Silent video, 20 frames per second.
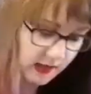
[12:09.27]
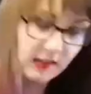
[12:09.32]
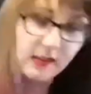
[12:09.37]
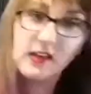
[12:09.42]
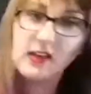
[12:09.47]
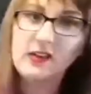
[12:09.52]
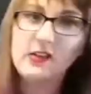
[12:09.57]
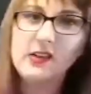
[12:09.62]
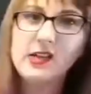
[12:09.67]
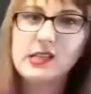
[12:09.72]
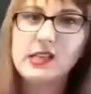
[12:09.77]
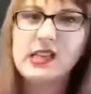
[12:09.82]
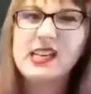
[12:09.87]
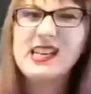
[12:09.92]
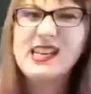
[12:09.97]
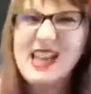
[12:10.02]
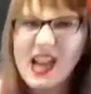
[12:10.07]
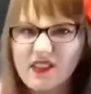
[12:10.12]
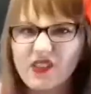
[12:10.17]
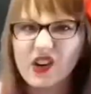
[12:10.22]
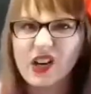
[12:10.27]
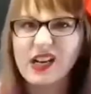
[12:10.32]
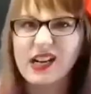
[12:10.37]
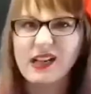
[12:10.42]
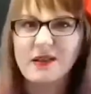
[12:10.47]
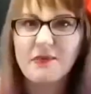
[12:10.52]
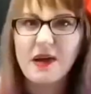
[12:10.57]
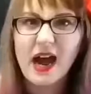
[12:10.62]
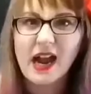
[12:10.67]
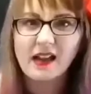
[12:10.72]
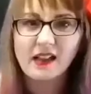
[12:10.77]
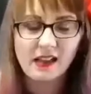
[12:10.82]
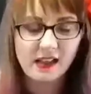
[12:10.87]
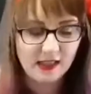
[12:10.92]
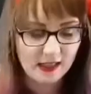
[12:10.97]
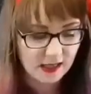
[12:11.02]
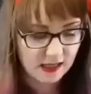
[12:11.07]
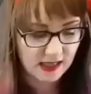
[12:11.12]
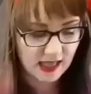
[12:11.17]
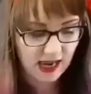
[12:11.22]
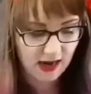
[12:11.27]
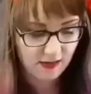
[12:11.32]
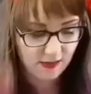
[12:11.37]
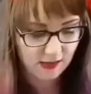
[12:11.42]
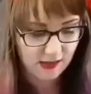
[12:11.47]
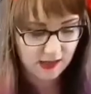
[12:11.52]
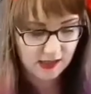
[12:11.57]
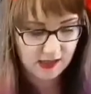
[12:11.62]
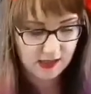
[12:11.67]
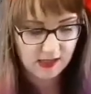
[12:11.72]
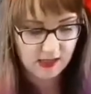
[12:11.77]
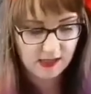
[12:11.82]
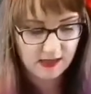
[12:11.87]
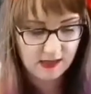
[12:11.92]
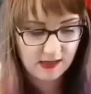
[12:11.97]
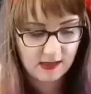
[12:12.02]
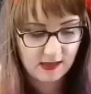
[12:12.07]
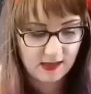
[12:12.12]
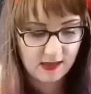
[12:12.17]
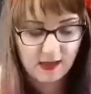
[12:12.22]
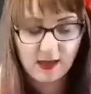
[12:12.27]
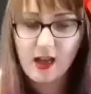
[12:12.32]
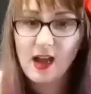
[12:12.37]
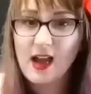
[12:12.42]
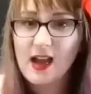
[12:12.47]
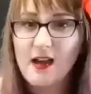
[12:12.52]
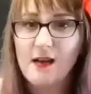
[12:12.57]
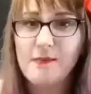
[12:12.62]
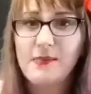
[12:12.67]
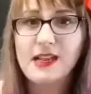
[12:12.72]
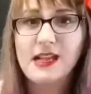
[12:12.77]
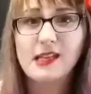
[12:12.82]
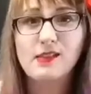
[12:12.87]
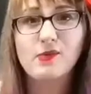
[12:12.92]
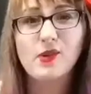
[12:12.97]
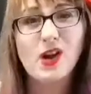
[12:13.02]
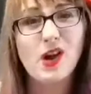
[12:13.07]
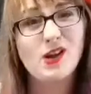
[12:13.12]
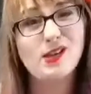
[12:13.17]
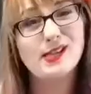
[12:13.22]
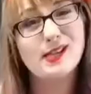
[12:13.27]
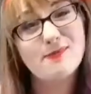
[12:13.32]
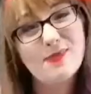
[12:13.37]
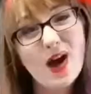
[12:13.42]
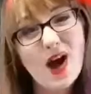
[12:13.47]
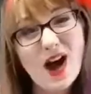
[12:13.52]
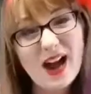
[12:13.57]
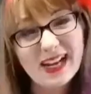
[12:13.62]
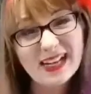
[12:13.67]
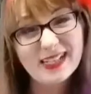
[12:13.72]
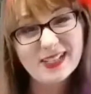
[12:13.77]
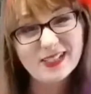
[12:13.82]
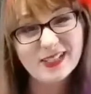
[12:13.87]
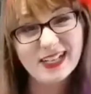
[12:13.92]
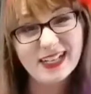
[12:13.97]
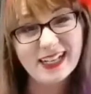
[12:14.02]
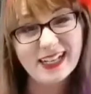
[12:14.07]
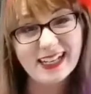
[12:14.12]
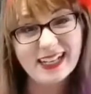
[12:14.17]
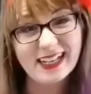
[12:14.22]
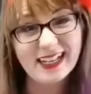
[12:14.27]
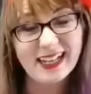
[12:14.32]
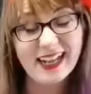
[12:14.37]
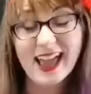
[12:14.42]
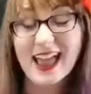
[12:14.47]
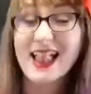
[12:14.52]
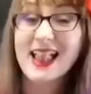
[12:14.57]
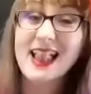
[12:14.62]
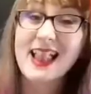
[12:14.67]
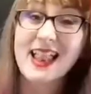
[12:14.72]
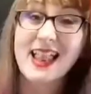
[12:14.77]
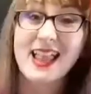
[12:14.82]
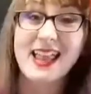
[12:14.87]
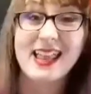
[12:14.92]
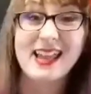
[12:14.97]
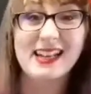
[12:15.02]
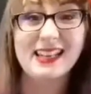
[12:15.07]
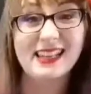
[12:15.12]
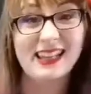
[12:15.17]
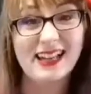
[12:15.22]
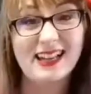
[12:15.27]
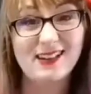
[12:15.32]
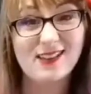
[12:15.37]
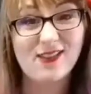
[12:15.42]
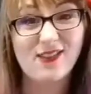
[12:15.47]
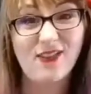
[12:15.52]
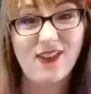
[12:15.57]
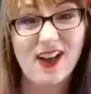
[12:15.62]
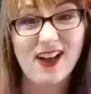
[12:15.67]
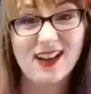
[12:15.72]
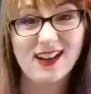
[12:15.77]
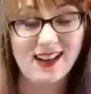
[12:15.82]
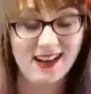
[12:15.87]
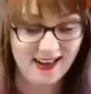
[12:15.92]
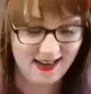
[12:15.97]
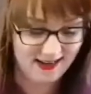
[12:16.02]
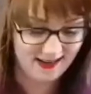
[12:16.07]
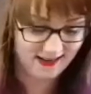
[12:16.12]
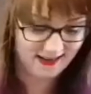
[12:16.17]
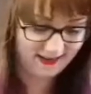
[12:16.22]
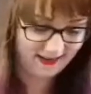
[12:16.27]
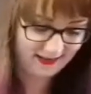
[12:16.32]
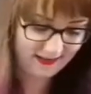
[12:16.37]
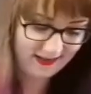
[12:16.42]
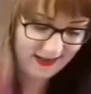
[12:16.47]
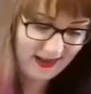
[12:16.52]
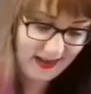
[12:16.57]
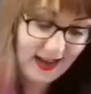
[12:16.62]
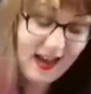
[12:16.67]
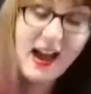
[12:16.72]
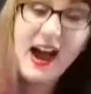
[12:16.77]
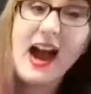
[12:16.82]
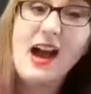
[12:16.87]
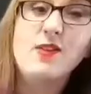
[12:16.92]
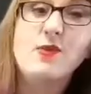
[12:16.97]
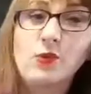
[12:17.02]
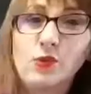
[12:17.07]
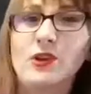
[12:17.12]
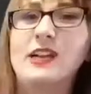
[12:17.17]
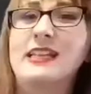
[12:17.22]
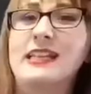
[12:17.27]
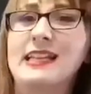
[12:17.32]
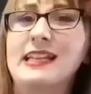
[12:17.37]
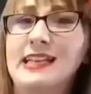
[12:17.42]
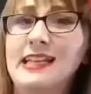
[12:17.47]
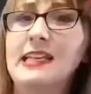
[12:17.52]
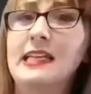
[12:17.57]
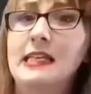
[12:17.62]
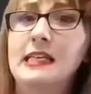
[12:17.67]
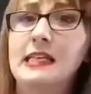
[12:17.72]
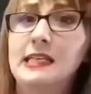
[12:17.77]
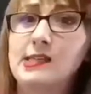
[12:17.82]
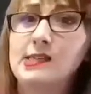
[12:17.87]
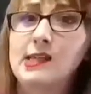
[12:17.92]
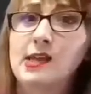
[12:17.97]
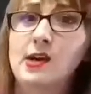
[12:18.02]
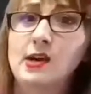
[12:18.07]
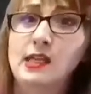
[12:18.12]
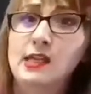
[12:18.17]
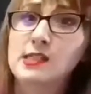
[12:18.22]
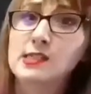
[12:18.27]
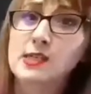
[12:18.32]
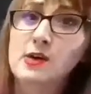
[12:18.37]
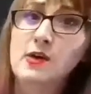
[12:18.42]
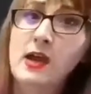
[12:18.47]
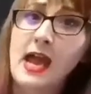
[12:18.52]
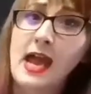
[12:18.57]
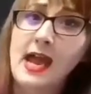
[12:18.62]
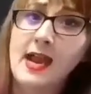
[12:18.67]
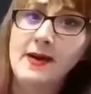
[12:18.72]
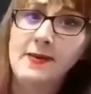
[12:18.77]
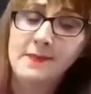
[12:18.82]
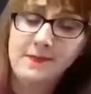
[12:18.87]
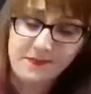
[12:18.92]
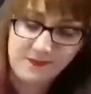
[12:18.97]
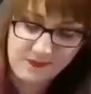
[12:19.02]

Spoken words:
Laundry is a never-ending battle in this house because we're also potty training. That's fun. I really needed these cookies, okay?